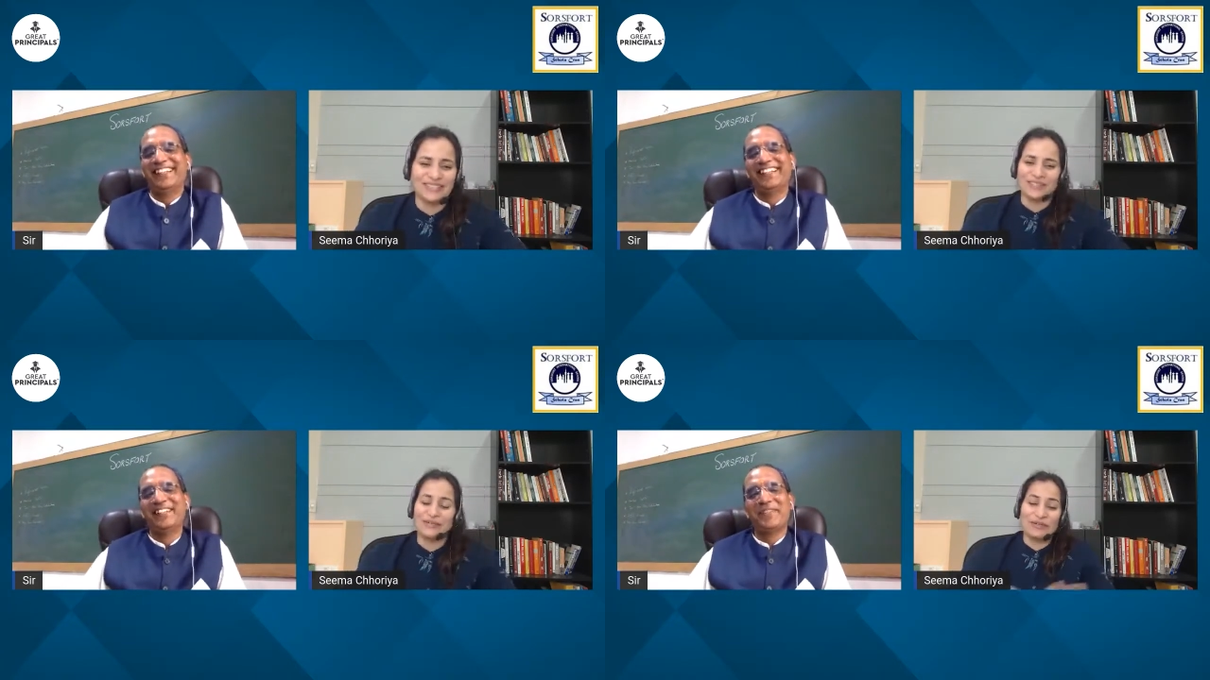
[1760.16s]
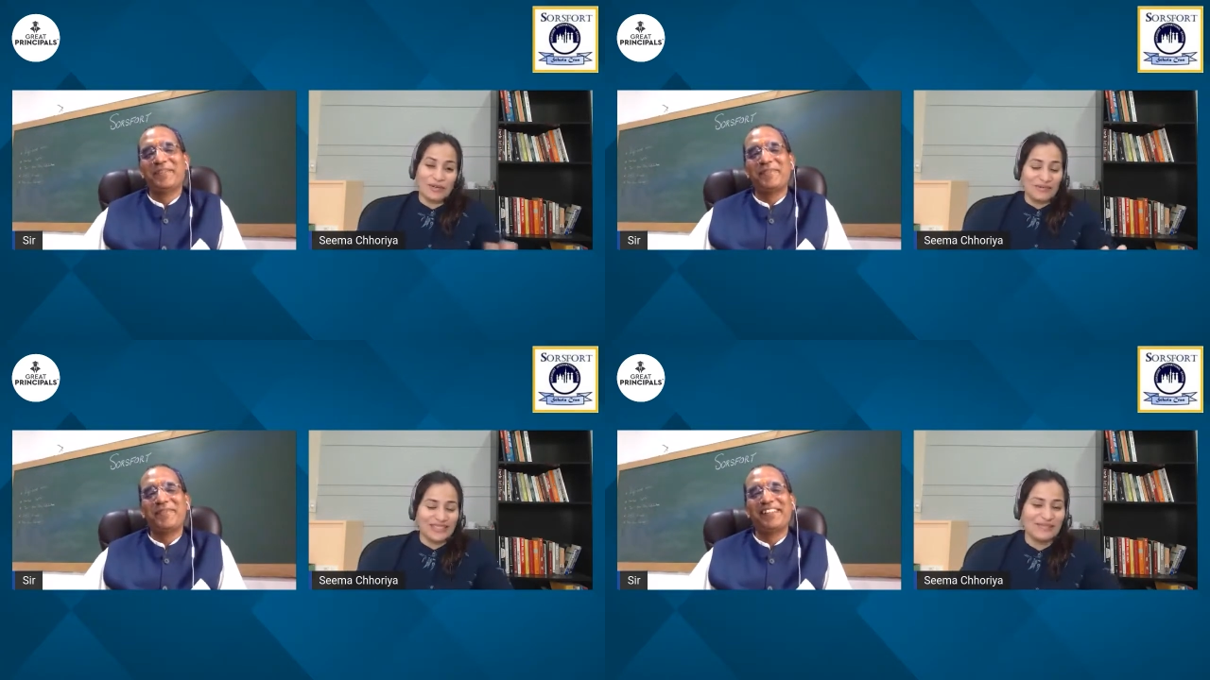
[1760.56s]
Speaker 1: so don't
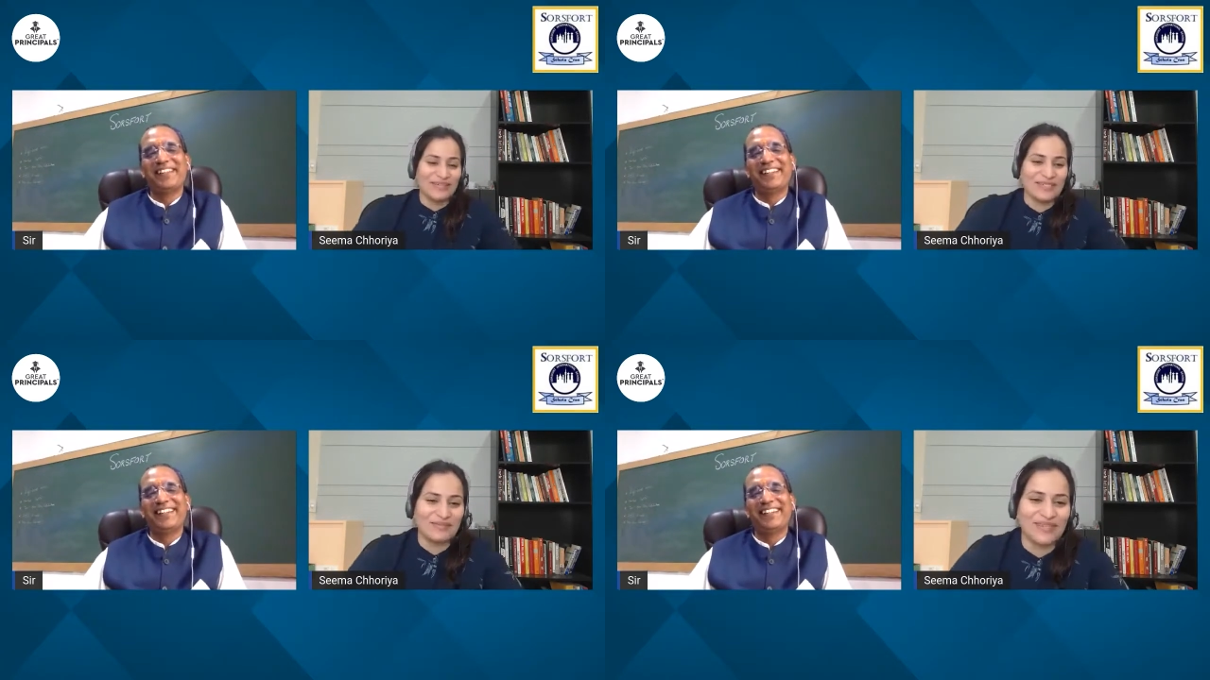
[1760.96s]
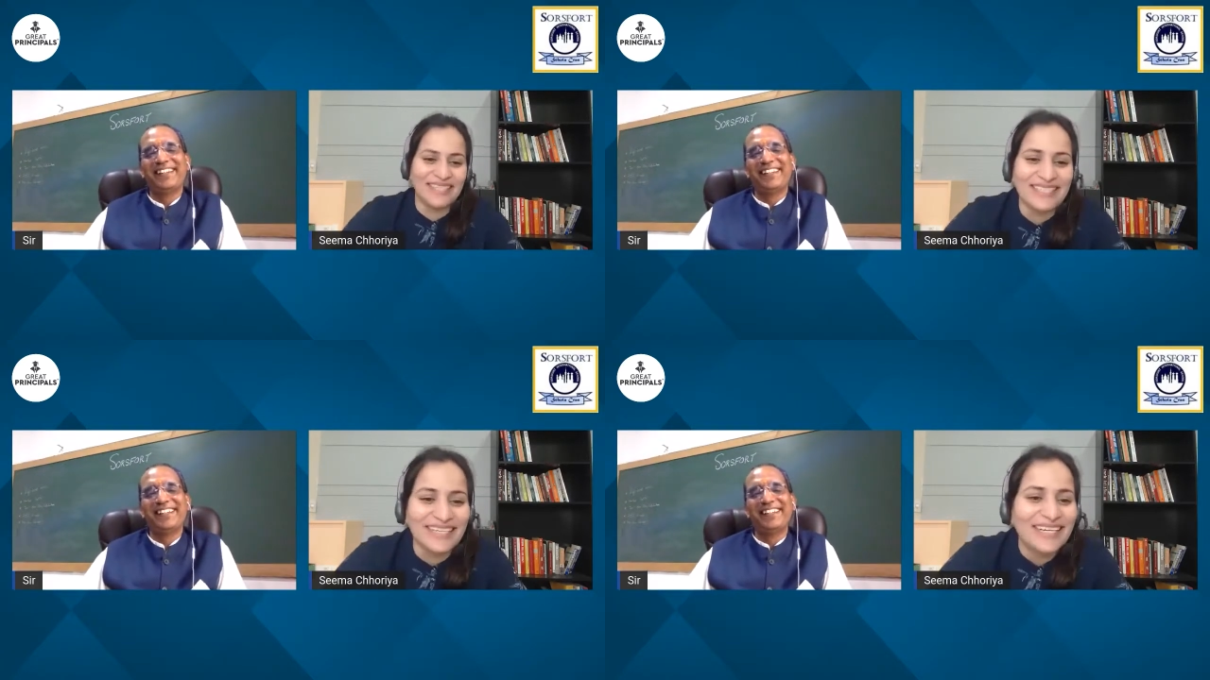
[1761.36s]
call me Seemaji,
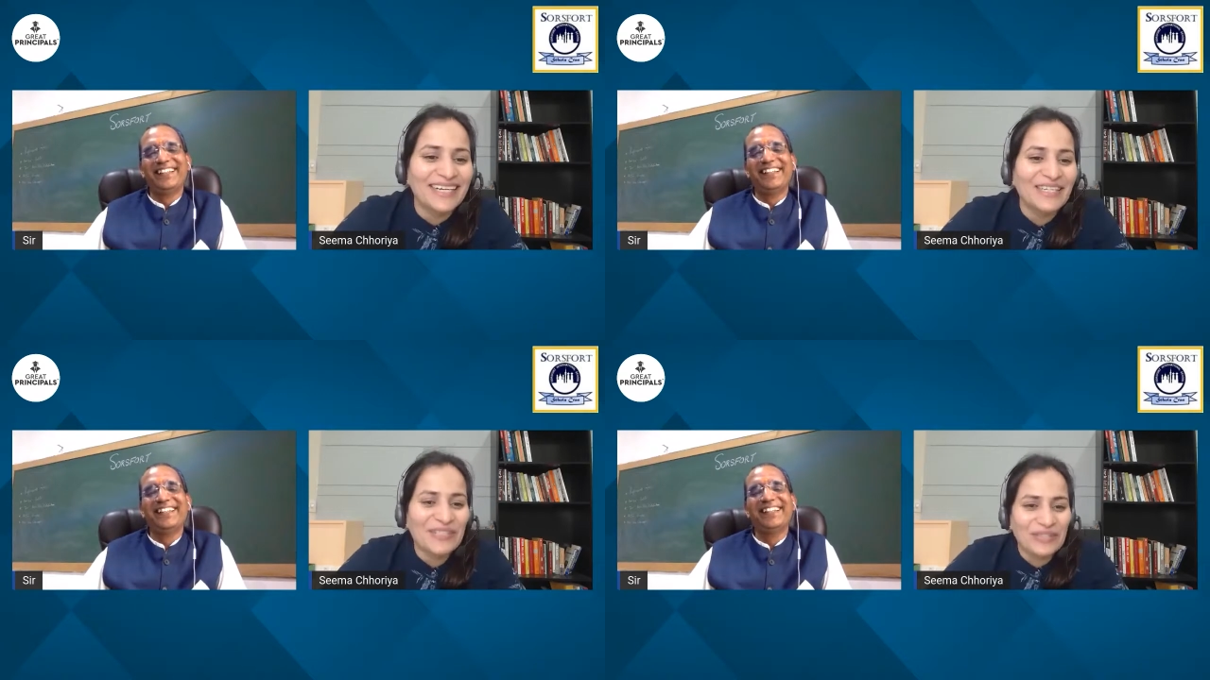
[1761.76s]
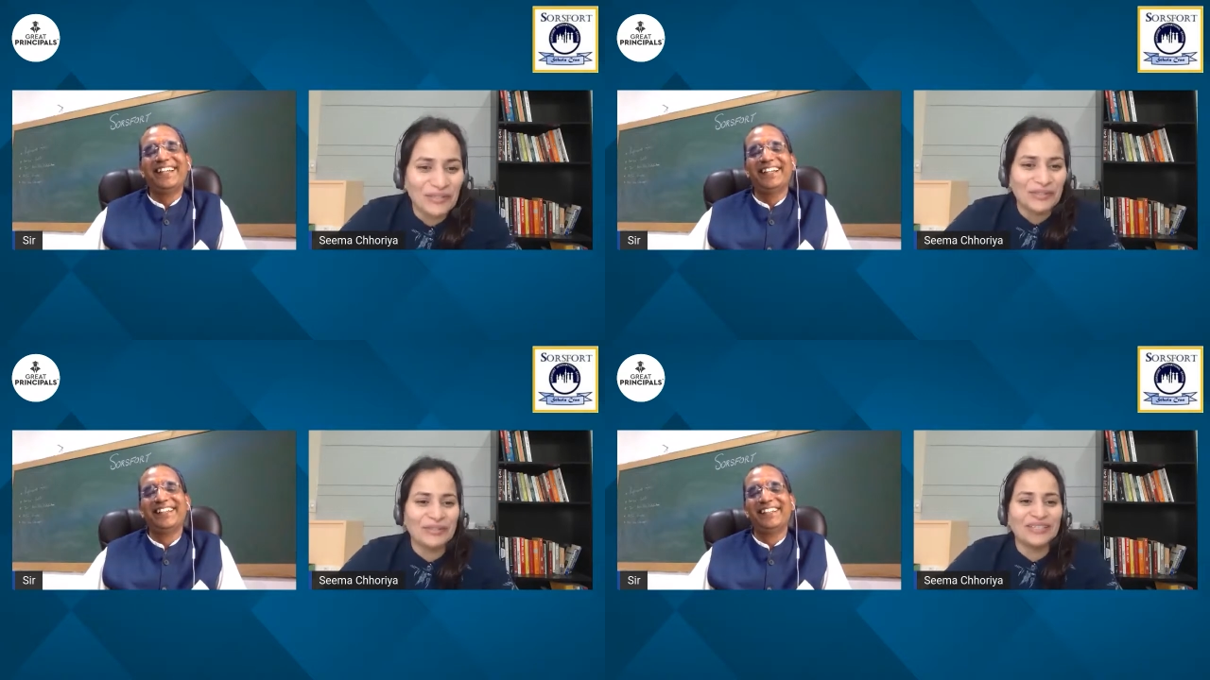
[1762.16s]
please.
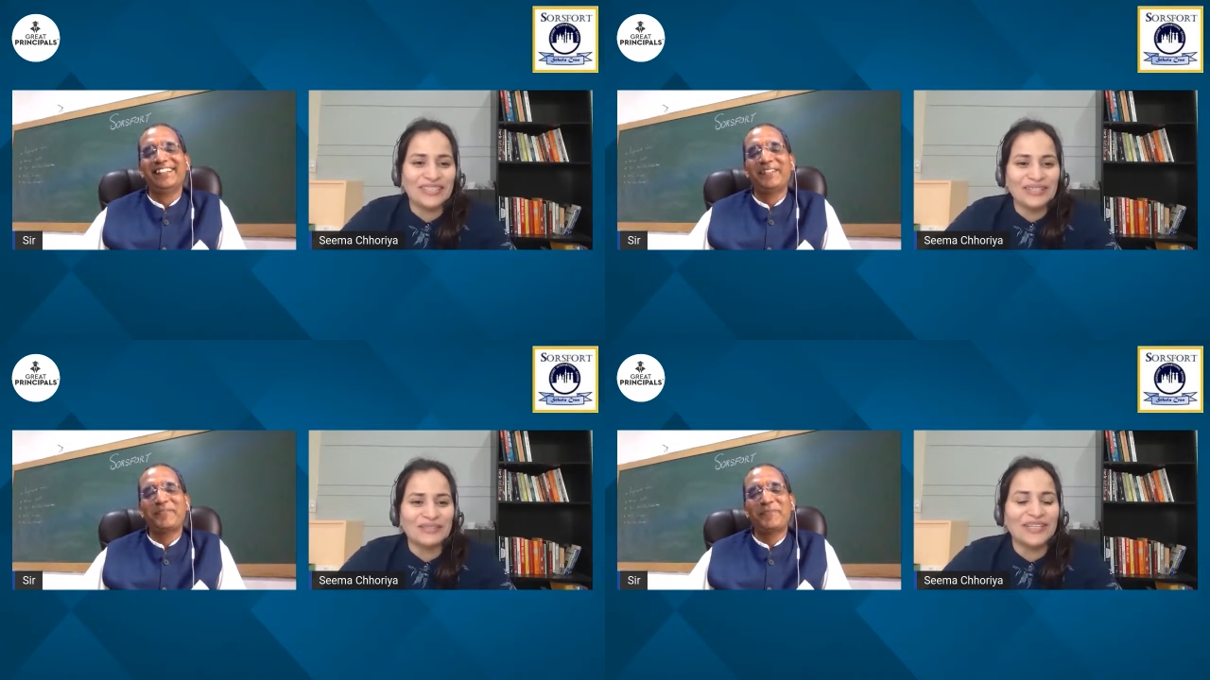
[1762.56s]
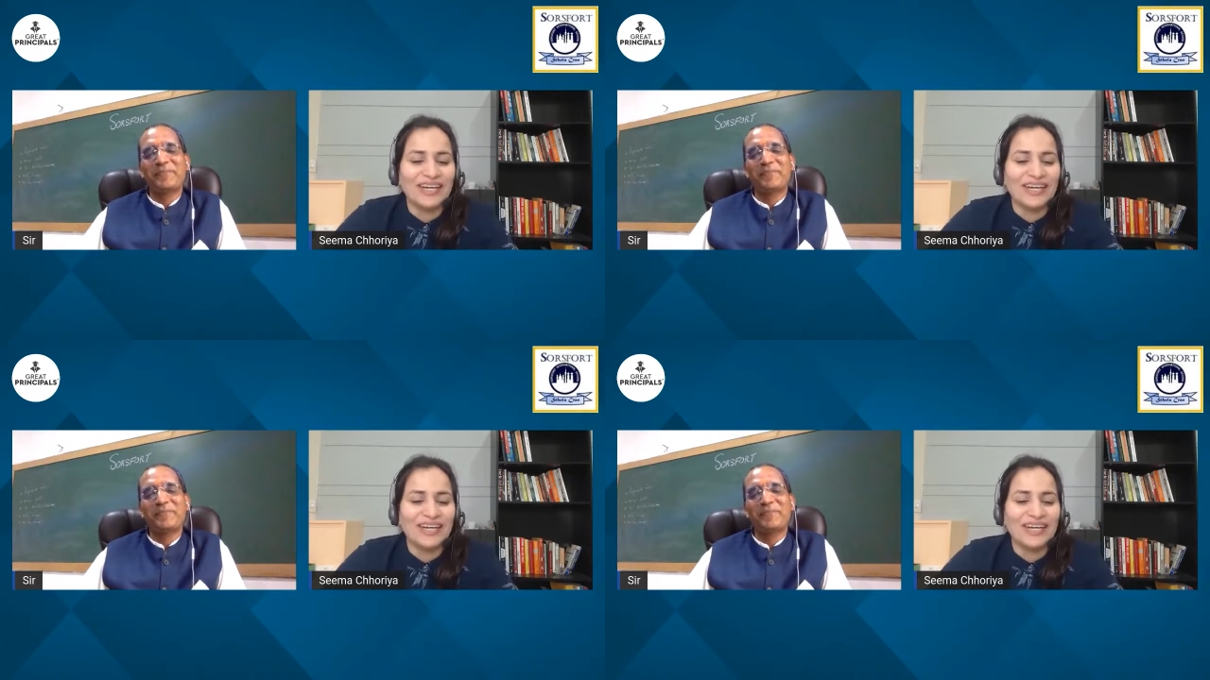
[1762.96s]
So yeah. here we